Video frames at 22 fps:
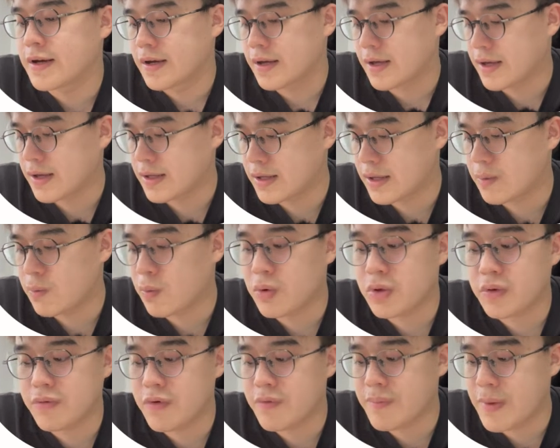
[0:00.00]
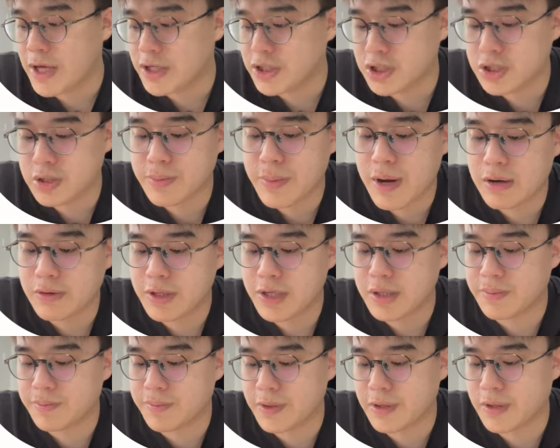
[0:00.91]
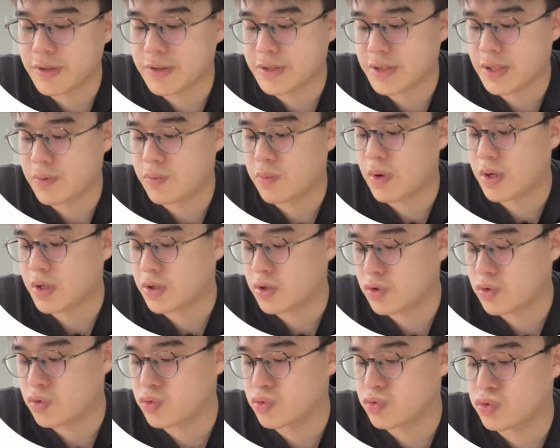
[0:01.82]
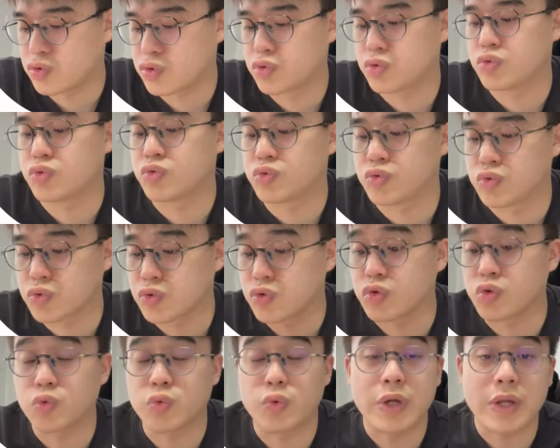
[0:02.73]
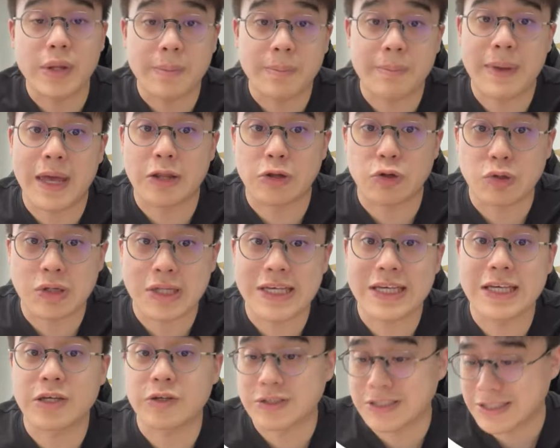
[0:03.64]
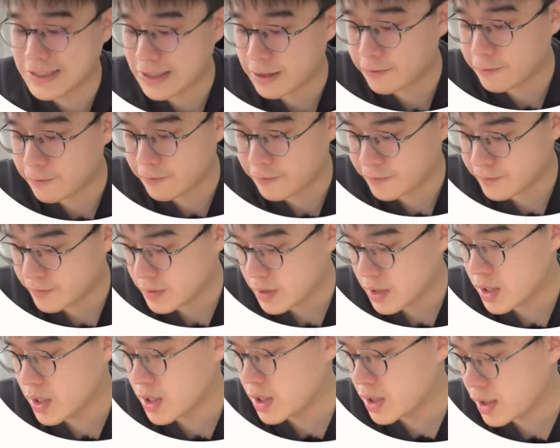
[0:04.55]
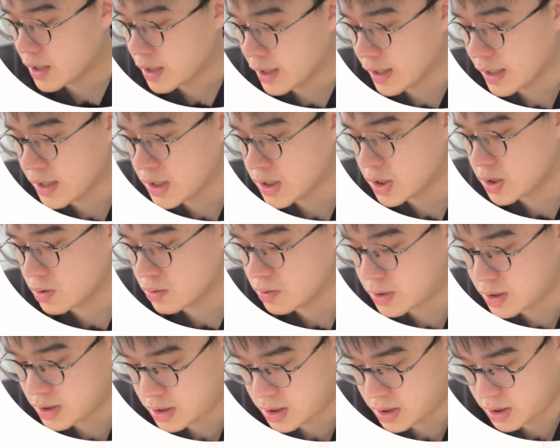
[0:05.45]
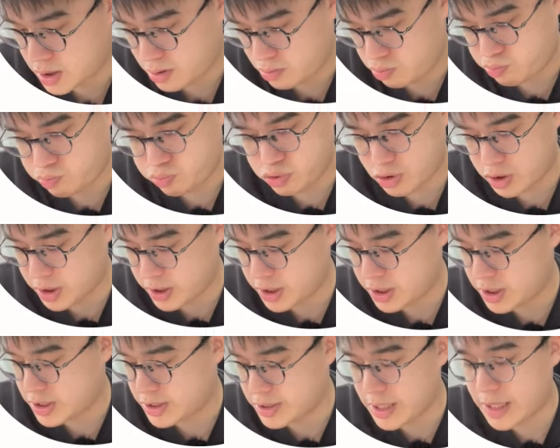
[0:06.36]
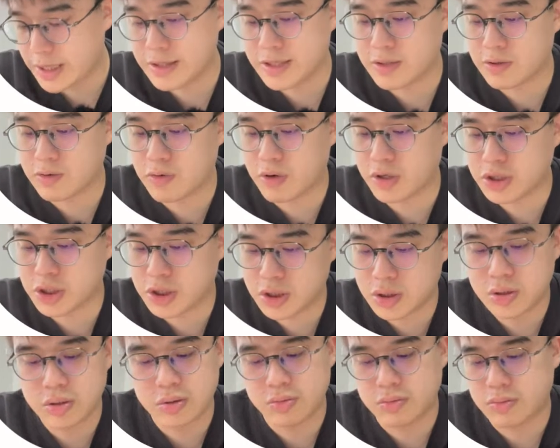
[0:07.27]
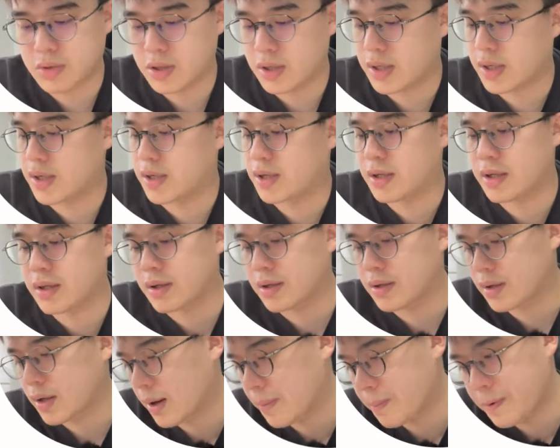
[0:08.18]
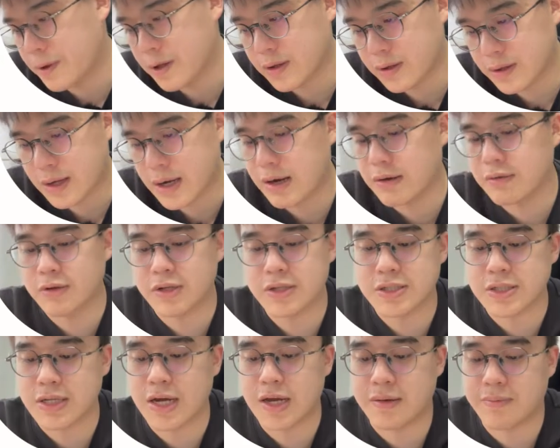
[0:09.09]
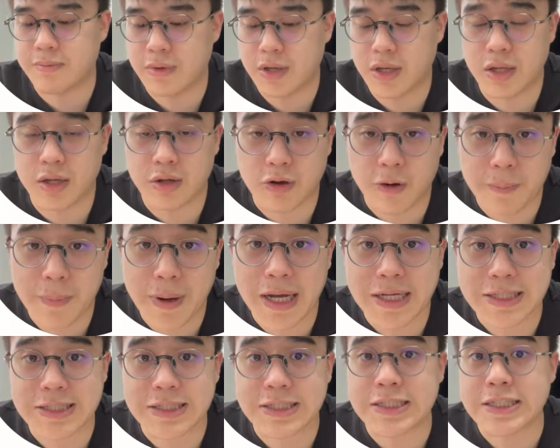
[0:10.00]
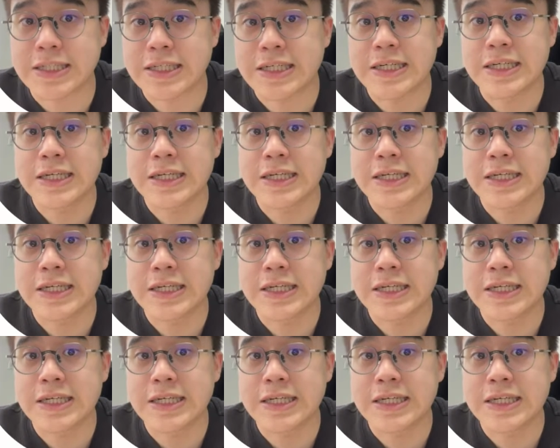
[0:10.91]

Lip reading: Okay, they won't even mention about it because they want you to do it manually yourself. Okay, so this is a pretty standard question. Okay, appeared countless time in your past year.